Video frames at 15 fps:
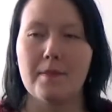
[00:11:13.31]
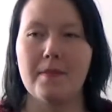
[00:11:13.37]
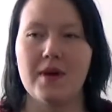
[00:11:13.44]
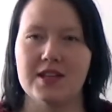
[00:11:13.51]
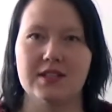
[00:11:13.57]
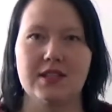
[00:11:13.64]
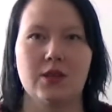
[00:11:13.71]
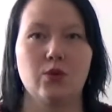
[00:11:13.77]

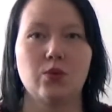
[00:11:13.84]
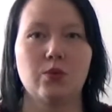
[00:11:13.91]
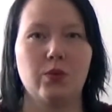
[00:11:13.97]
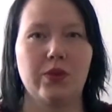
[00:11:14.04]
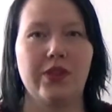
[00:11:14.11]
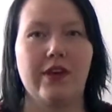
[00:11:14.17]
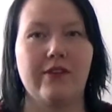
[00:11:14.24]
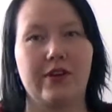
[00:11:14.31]
basket
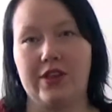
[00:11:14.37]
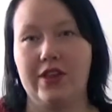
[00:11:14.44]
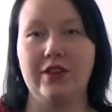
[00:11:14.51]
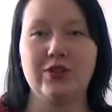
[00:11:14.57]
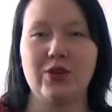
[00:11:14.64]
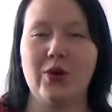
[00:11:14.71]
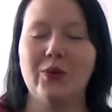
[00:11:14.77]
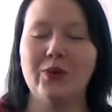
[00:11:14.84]
with everything
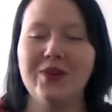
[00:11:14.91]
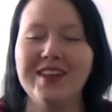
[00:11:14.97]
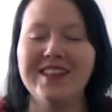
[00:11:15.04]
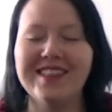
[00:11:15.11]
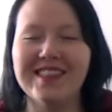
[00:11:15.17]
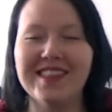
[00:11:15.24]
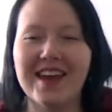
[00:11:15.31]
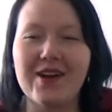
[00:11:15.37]
thrown
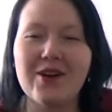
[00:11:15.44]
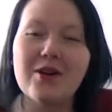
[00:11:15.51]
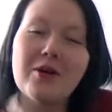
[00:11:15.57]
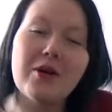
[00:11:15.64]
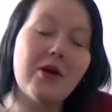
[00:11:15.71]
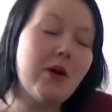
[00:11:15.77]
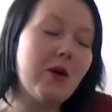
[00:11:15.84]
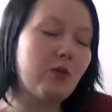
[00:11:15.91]
in there,
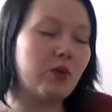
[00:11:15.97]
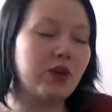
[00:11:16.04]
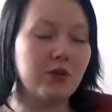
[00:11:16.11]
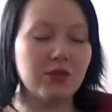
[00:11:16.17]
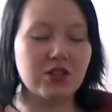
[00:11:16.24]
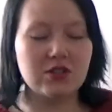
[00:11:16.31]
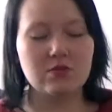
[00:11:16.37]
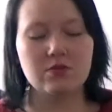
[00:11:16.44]
pretty
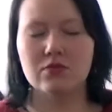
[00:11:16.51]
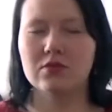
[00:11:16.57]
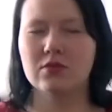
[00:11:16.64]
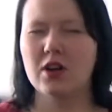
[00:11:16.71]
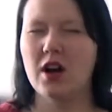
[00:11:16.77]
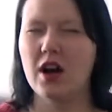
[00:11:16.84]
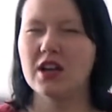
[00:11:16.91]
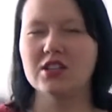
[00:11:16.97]
much.
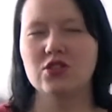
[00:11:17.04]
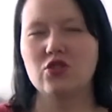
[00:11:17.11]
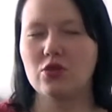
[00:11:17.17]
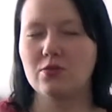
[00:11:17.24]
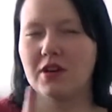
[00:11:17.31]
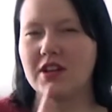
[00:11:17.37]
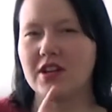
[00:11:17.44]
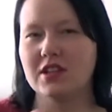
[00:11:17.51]
I store
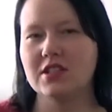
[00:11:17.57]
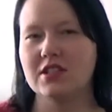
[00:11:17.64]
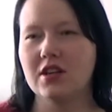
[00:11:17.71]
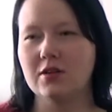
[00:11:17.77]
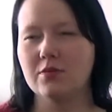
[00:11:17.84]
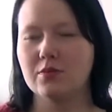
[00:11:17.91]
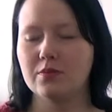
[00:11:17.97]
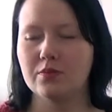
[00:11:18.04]
my nice
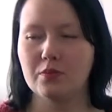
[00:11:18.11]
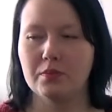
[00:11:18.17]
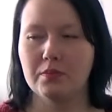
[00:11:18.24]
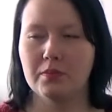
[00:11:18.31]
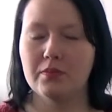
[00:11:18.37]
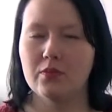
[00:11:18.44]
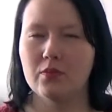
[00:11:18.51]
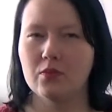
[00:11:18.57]
yarn,
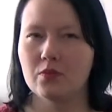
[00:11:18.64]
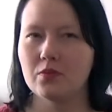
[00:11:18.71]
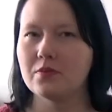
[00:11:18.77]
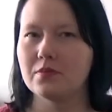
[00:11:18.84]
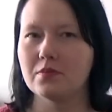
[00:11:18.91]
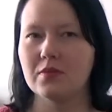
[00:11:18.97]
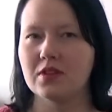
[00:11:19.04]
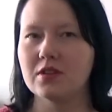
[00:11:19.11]

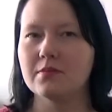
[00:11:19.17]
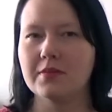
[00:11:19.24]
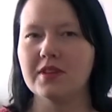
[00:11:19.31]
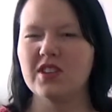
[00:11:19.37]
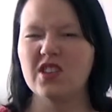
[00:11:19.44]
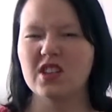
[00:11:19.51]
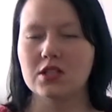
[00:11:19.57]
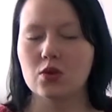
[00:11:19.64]
a bit
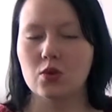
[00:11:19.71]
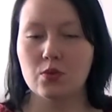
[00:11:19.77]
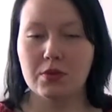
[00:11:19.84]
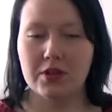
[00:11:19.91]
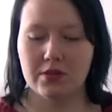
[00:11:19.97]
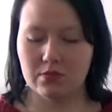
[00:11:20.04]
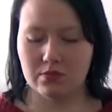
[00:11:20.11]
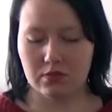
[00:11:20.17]
nicer,
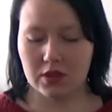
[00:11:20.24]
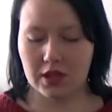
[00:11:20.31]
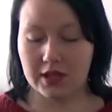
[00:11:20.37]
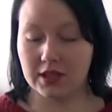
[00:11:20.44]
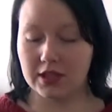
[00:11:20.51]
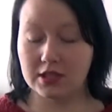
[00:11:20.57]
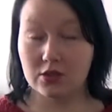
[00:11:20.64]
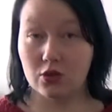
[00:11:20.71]
but like
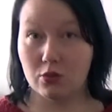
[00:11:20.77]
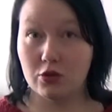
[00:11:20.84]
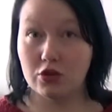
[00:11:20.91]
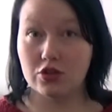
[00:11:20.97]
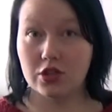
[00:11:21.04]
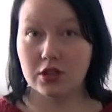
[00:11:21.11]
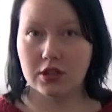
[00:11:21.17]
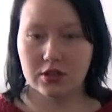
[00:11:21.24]
these
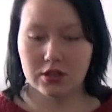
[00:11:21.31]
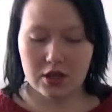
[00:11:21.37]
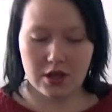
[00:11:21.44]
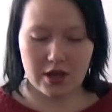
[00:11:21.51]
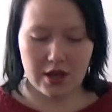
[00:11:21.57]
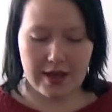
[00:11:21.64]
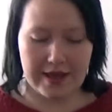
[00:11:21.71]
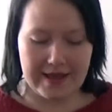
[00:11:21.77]
commercial
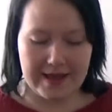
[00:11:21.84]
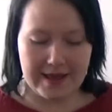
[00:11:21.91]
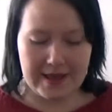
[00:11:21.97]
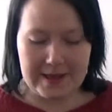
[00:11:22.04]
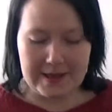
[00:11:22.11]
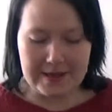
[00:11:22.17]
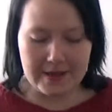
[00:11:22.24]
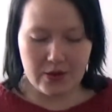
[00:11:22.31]

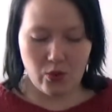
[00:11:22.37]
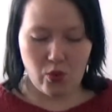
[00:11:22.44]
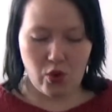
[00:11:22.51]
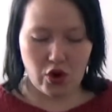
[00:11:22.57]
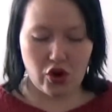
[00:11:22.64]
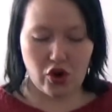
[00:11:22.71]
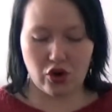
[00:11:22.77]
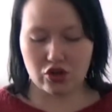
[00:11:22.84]

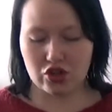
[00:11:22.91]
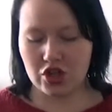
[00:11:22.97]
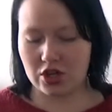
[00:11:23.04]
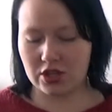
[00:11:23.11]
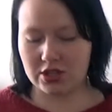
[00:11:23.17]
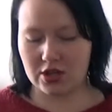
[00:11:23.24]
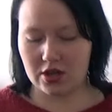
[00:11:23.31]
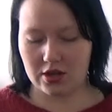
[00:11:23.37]
workhorse
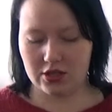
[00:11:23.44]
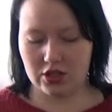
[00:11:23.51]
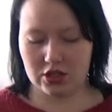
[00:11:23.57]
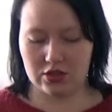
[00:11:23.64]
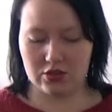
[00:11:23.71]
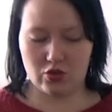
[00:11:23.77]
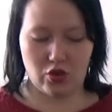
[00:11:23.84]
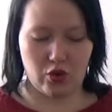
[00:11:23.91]
yarns I
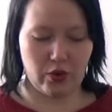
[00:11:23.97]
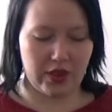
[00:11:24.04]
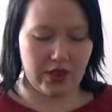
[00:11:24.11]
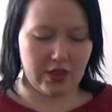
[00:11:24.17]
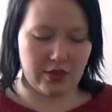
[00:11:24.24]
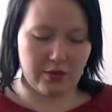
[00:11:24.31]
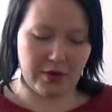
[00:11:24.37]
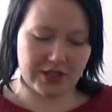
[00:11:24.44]
just throw
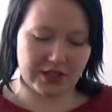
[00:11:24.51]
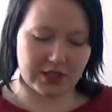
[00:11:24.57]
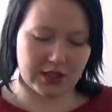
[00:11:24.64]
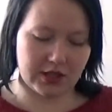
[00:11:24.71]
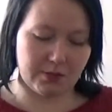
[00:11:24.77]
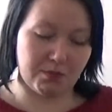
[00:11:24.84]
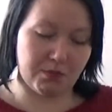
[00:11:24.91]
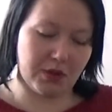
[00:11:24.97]
in the
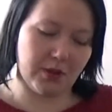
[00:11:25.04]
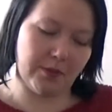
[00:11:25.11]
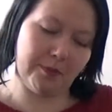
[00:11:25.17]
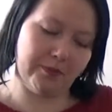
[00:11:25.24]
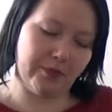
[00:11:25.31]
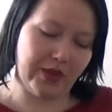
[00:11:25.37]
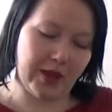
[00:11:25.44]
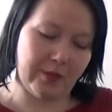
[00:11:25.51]
basket. But
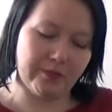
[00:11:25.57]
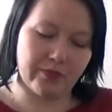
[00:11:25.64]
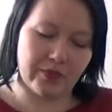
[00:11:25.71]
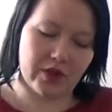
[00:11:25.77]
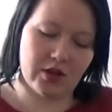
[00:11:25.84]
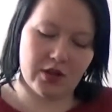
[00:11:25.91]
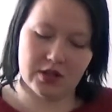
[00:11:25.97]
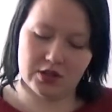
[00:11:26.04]
yeah,
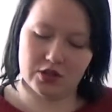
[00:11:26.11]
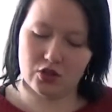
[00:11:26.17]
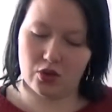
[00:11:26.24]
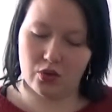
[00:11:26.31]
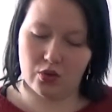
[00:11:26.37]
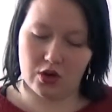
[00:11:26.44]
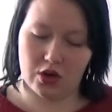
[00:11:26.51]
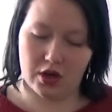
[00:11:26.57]

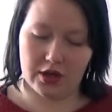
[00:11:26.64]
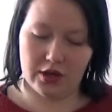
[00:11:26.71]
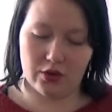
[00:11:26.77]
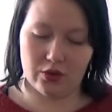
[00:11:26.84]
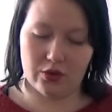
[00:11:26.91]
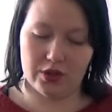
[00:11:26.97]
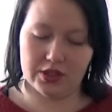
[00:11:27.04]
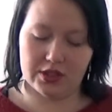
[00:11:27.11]
so I
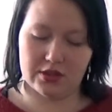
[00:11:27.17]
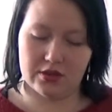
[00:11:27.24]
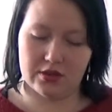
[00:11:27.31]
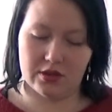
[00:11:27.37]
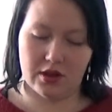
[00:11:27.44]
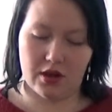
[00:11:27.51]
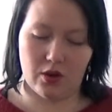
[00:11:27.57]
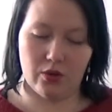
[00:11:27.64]
noticed
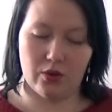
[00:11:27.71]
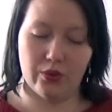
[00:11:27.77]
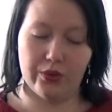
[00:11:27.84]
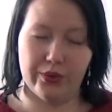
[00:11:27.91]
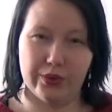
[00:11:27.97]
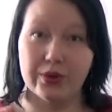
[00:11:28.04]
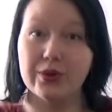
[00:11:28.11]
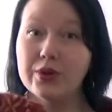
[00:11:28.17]
how
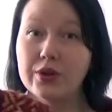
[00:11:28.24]
good